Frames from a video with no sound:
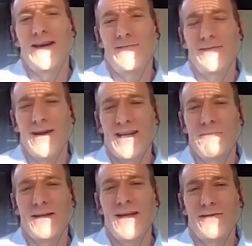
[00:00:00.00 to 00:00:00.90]
level of
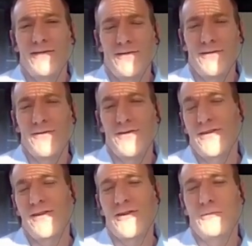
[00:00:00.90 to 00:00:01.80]
expectations on their
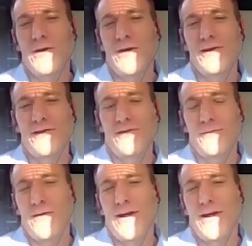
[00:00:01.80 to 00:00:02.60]
digital experiences,